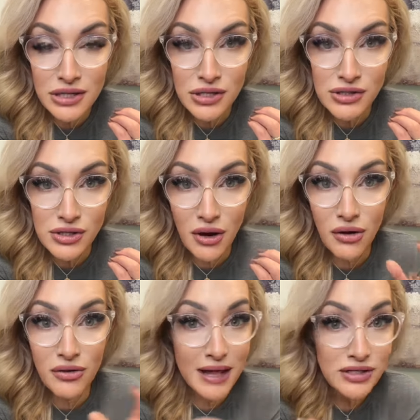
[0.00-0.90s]

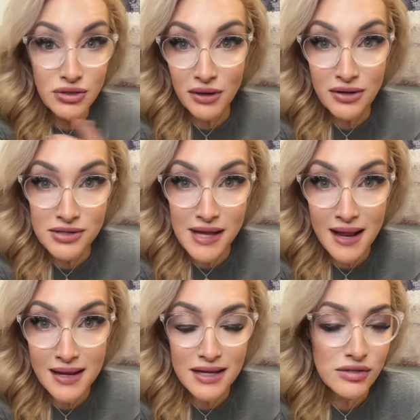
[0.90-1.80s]
So that story you're
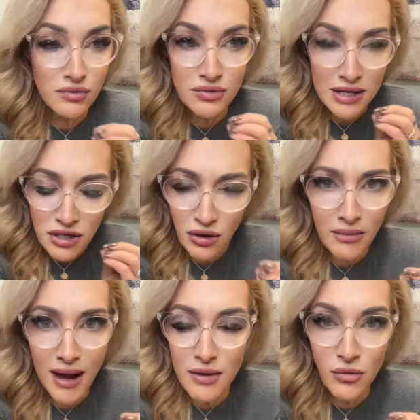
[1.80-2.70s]
saying is in your
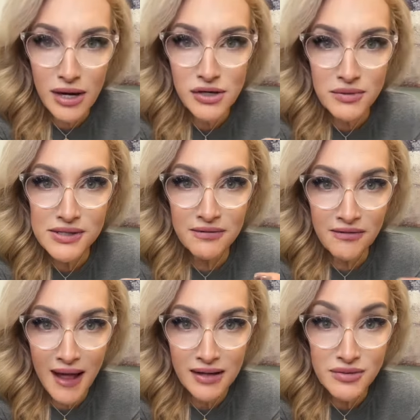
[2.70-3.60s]
mind one hundred percent
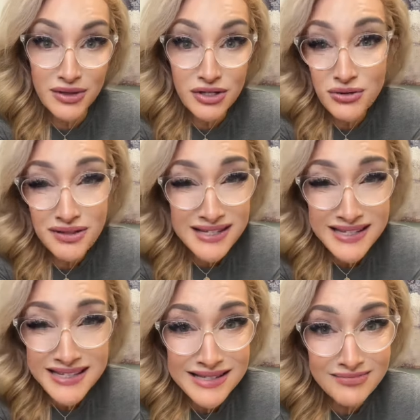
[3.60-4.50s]
fact, but the truth is
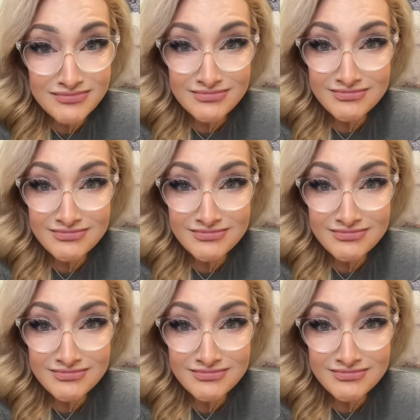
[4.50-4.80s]
it isn't.